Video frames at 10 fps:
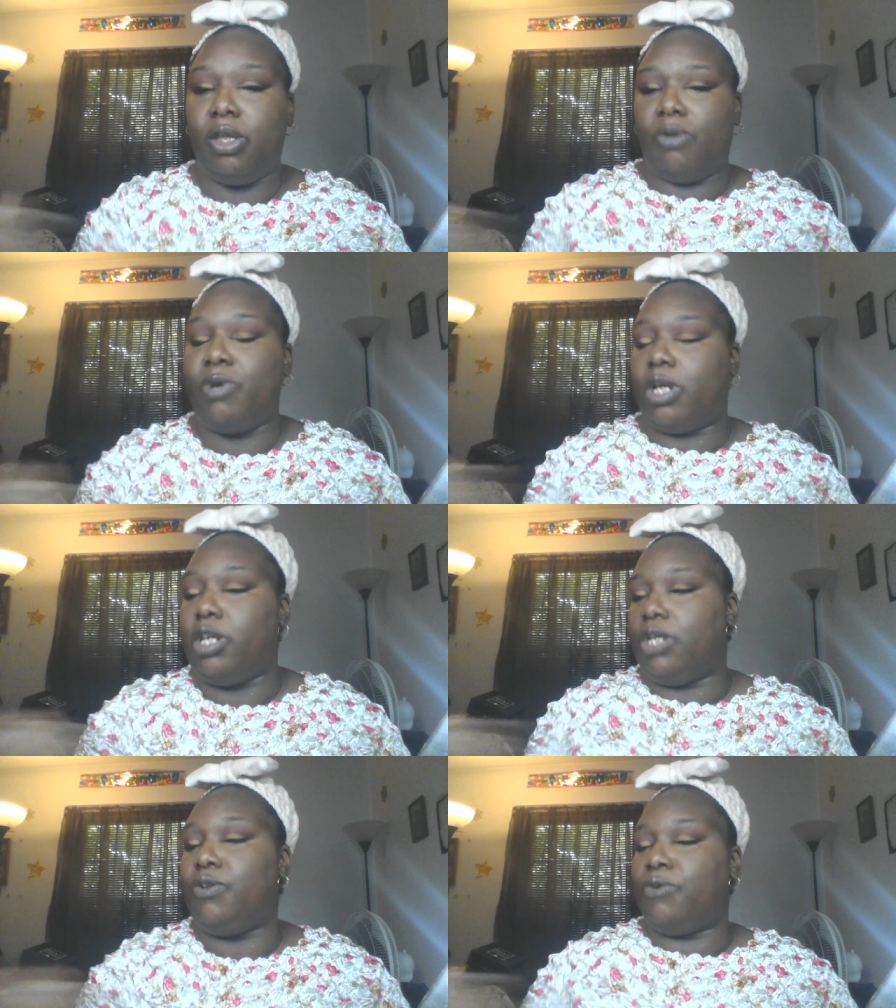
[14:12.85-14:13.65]
We're going
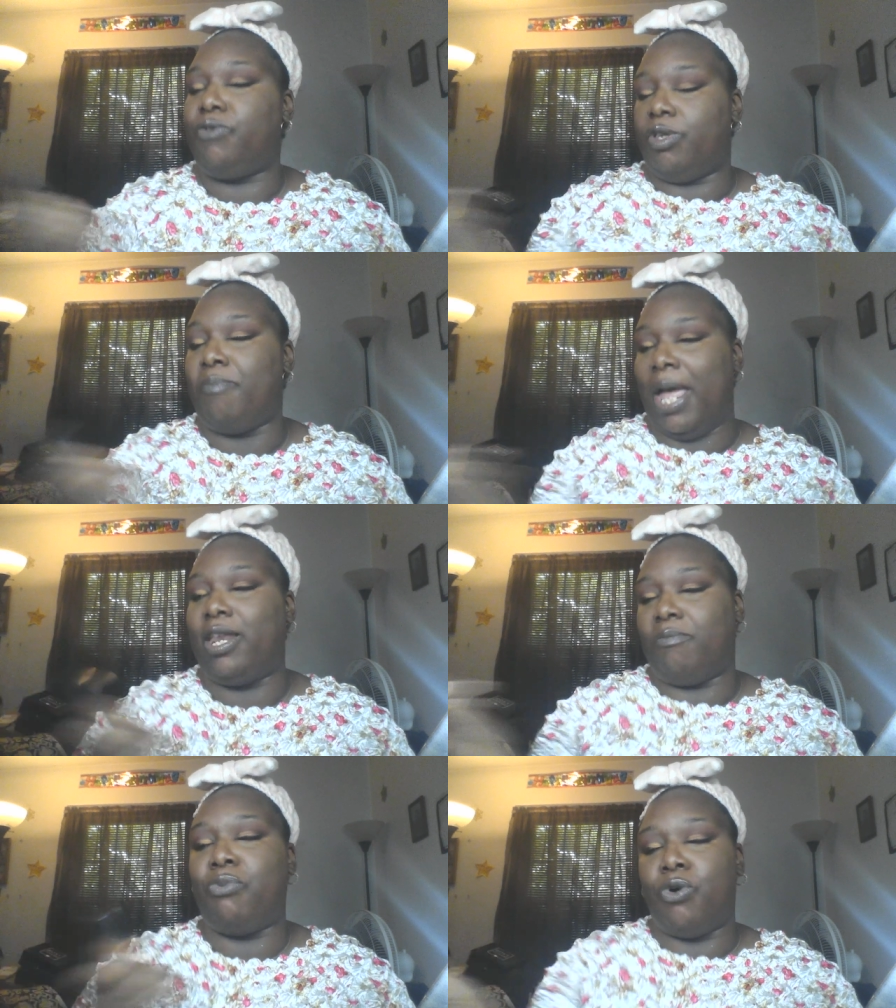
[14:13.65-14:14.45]
to use the Matte
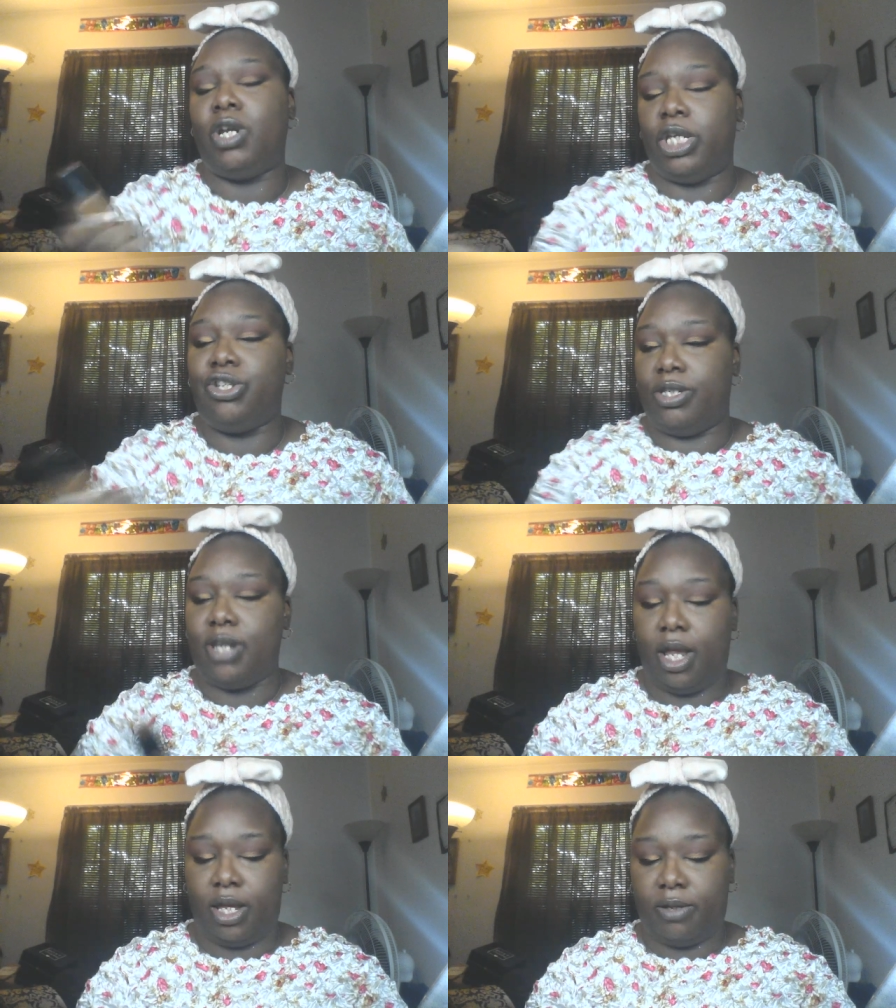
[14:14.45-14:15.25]
and Poreless
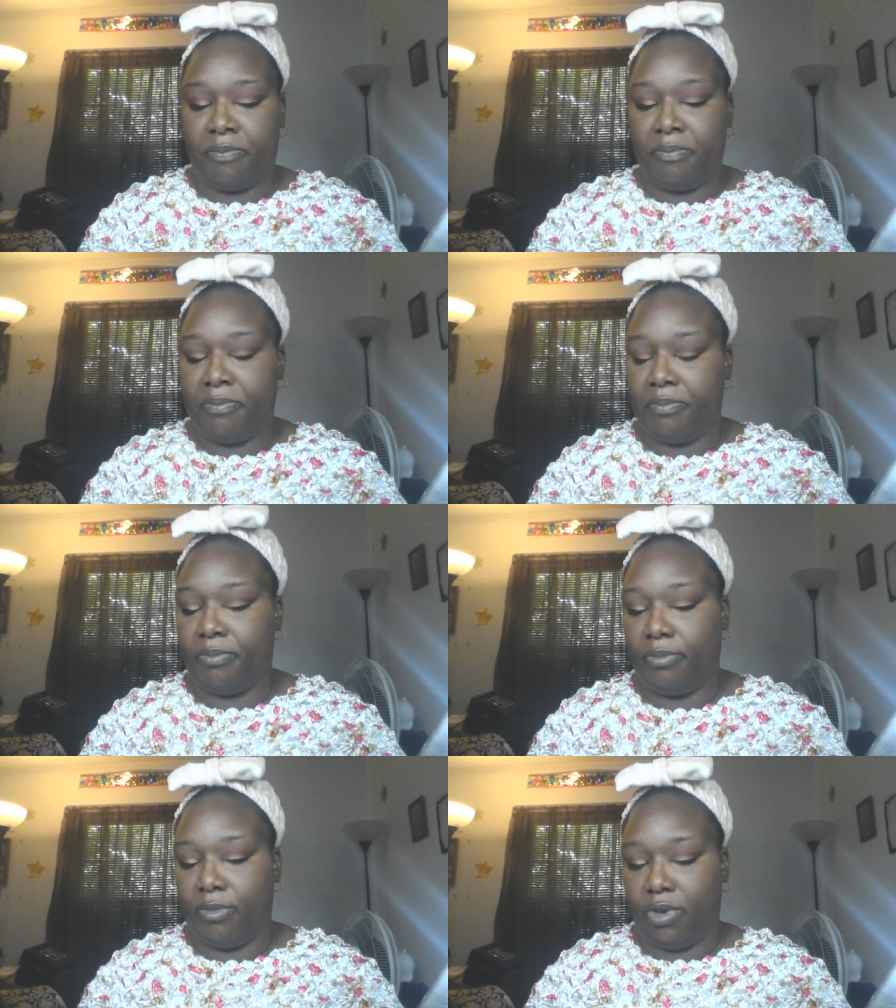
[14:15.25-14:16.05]

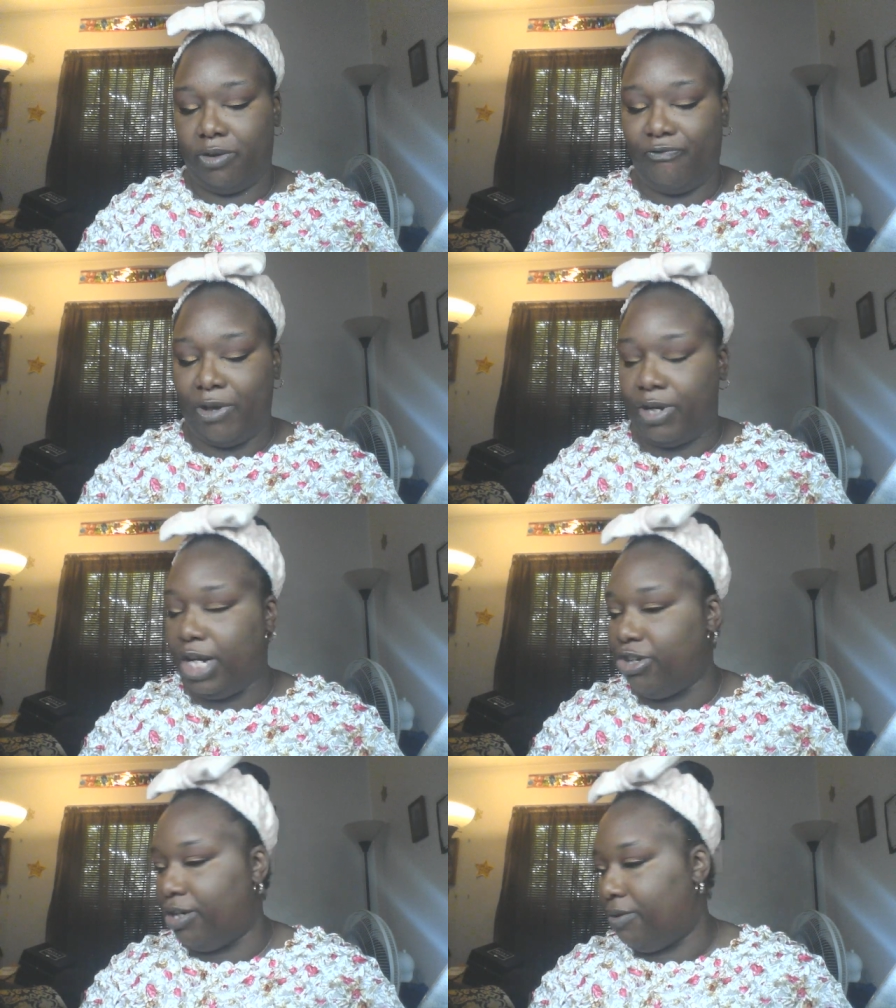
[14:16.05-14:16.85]

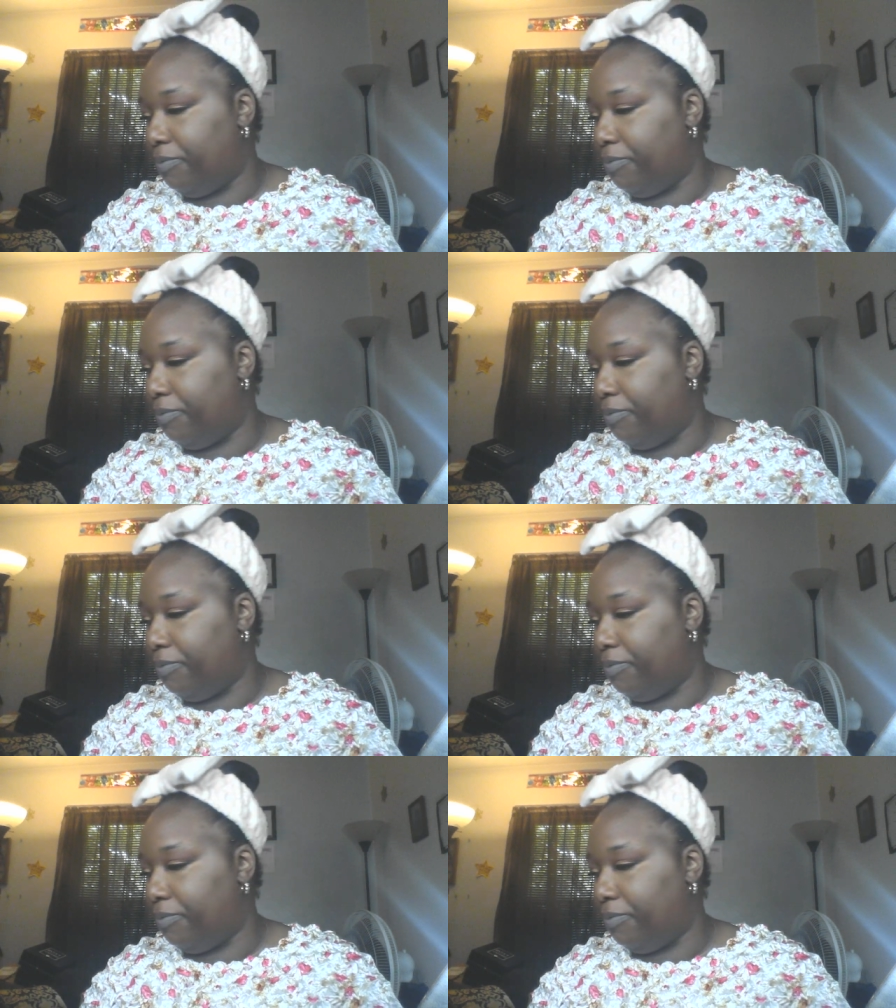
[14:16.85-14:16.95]
foundation.